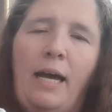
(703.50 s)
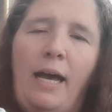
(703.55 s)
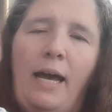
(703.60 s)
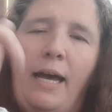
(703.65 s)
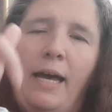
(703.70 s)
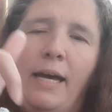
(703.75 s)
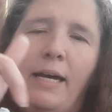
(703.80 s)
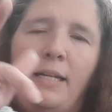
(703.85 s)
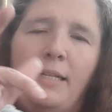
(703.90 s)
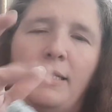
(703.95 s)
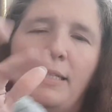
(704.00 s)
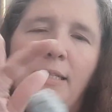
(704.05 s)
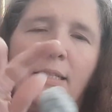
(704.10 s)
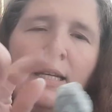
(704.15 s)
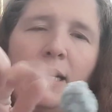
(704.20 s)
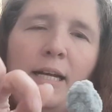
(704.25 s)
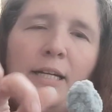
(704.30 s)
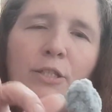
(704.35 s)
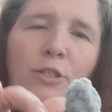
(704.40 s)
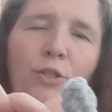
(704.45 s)
and
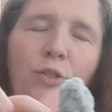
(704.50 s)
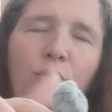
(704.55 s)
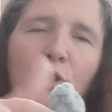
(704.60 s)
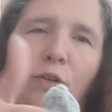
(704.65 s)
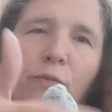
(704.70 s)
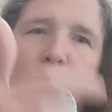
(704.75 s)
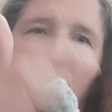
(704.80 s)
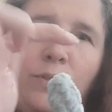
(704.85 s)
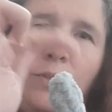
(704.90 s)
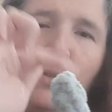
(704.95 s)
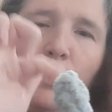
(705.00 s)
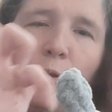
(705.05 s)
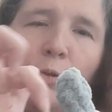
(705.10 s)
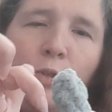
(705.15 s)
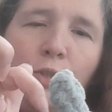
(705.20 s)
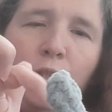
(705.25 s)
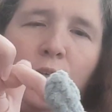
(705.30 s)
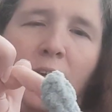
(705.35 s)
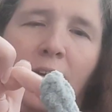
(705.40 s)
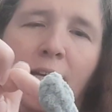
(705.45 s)
then I just surface
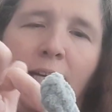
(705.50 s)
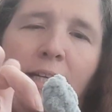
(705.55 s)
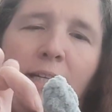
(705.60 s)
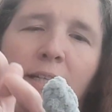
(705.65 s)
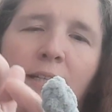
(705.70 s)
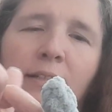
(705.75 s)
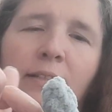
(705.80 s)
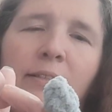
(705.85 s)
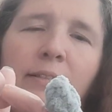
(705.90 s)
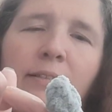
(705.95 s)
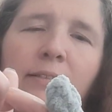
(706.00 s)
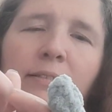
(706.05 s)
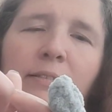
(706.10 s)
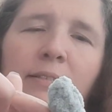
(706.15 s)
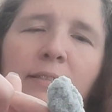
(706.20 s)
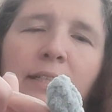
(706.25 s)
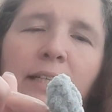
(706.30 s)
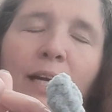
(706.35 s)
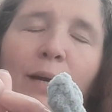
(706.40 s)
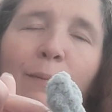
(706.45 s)
crocheted
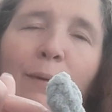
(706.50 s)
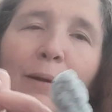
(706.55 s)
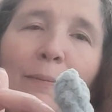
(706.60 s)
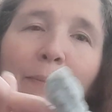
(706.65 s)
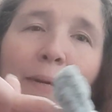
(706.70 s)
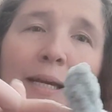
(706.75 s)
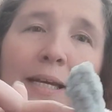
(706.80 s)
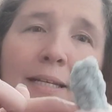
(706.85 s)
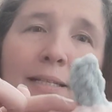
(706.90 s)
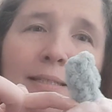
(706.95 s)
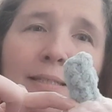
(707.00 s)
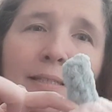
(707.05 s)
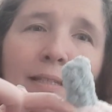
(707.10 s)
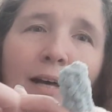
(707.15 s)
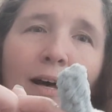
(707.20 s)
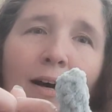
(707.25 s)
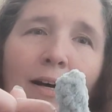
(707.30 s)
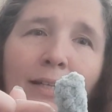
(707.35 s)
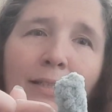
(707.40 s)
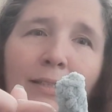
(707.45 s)
to get my base
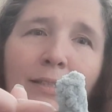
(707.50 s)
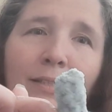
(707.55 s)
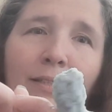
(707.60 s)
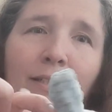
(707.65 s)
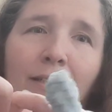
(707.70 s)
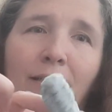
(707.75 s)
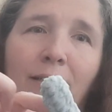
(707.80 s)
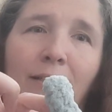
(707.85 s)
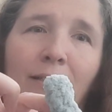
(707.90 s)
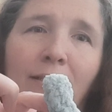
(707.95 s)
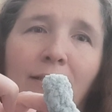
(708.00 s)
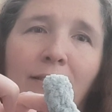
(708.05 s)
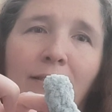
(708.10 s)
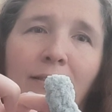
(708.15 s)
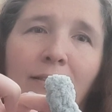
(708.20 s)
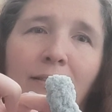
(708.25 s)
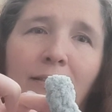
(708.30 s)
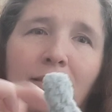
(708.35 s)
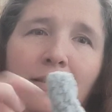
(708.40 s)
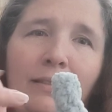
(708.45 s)
onto
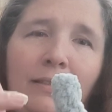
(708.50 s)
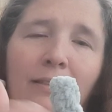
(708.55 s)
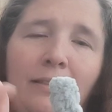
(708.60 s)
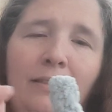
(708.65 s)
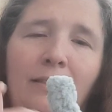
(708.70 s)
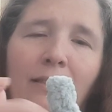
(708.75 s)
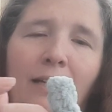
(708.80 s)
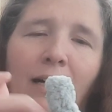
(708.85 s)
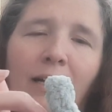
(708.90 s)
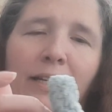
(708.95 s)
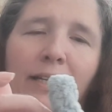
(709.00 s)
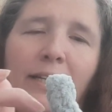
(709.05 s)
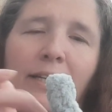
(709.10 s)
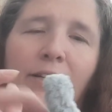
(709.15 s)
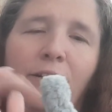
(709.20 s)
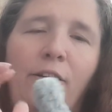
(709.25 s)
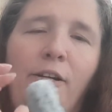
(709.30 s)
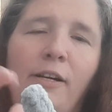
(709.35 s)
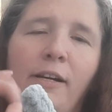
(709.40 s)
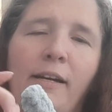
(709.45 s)

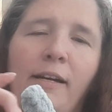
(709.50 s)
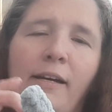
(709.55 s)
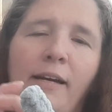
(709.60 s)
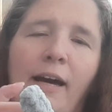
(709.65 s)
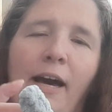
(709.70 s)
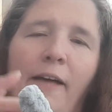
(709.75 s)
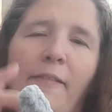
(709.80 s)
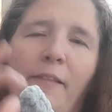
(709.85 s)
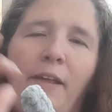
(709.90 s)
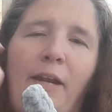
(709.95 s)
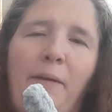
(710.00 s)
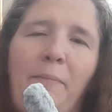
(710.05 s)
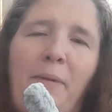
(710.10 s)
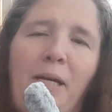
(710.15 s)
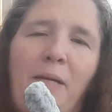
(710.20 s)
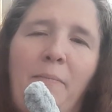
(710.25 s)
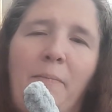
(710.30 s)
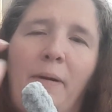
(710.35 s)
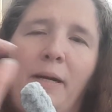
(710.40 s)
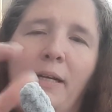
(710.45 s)
here, and then I
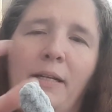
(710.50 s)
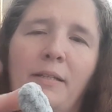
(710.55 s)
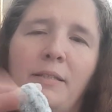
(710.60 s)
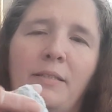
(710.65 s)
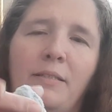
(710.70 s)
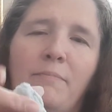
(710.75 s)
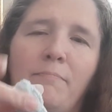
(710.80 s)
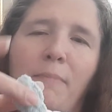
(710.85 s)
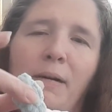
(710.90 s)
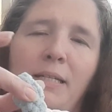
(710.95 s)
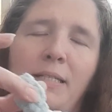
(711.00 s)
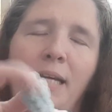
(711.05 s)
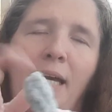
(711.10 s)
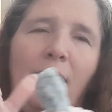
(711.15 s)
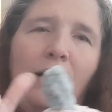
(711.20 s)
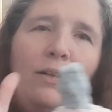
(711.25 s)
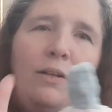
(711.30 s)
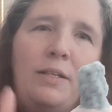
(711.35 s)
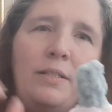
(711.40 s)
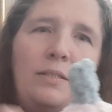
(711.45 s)
made my
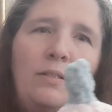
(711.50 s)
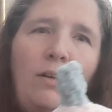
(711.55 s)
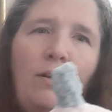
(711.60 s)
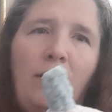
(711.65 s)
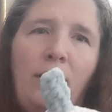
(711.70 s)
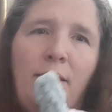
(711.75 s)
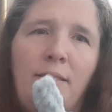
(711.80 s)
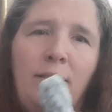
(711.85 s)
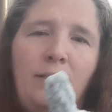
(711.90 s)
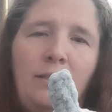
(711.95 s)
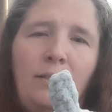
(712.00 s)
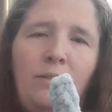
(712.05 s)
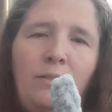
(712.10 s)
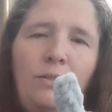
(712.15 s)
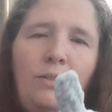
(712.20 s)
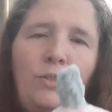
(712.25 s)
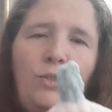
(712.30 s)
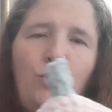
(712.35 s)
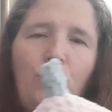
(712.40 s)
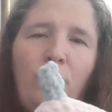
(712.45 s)
tail as long as the
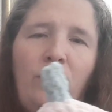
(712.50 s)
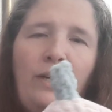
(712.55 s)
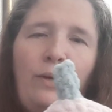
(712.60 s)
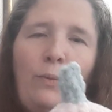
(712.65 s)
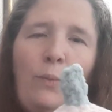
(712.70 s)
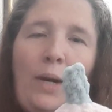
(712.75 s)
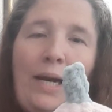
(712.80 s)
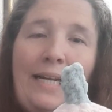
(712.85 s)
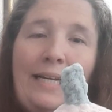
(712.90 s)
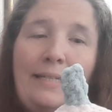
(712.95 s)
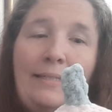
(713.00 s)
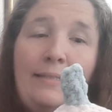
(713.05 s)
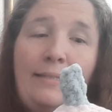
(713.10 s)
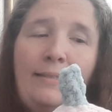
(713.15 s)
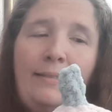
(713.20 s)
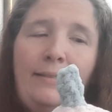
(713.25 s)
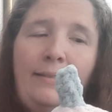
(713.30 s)
string went.